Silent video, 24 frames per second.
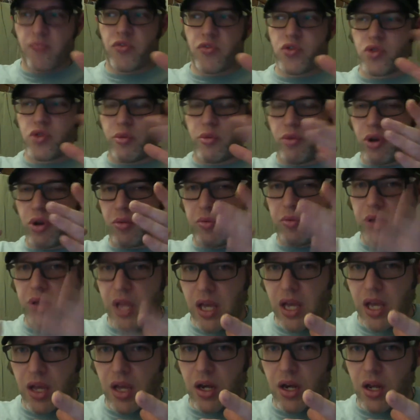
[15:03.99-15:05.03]
So I bought a
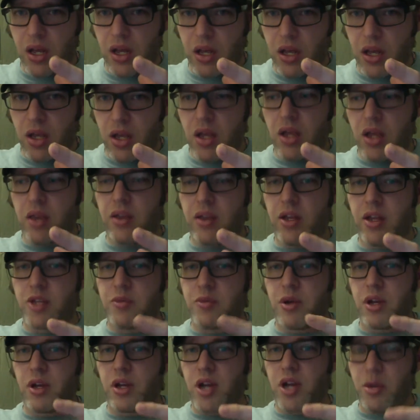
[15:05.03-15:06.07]
plate, then I
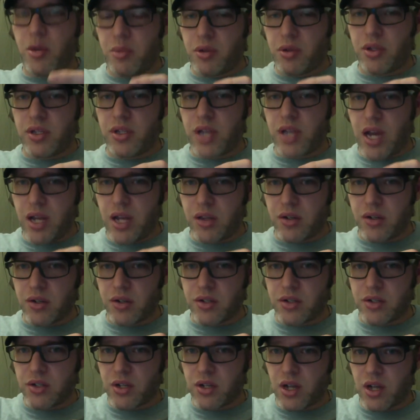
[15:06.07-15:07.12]
spent a couple of
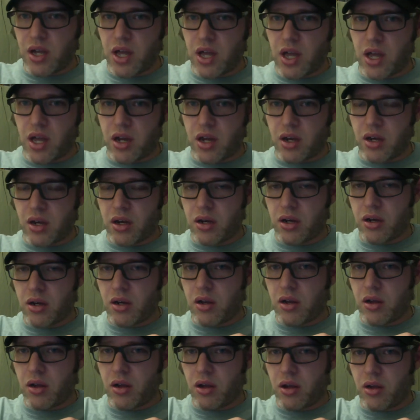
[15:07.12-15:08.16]
dollars on
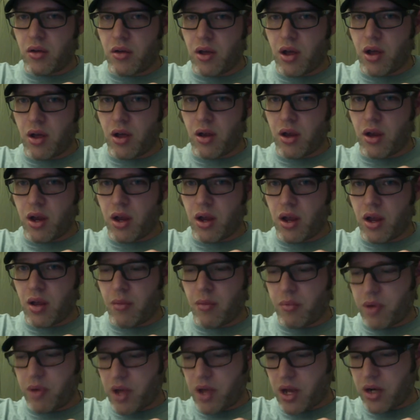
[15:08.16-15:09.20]
a
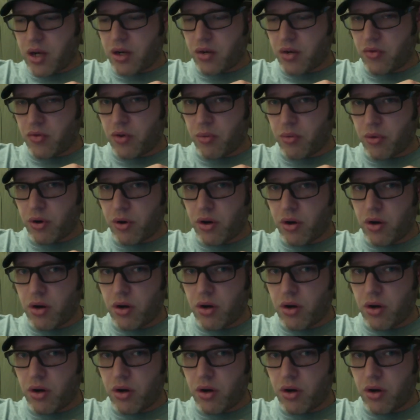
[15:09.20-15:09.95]
pot gripper,